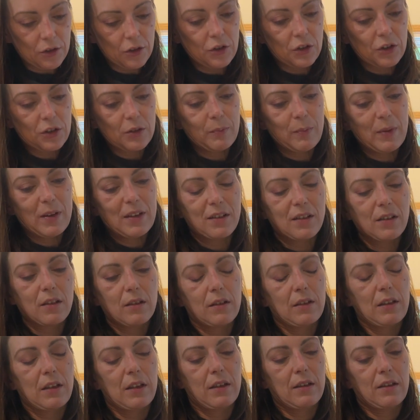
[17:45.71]
just
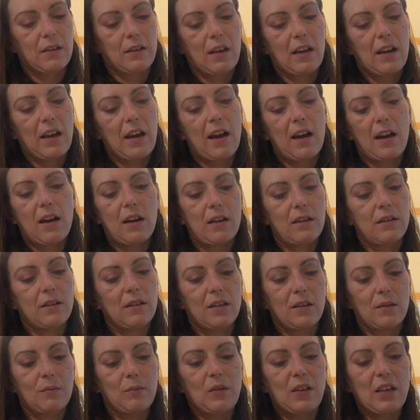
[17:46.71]
basically because I had
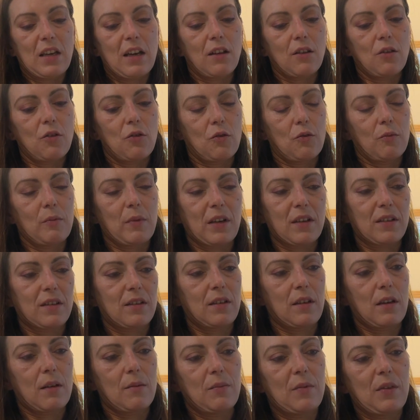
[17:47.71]
some yellow mixed
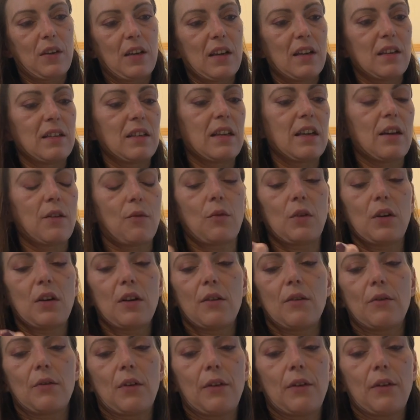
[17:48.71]
up that I had to get rid of.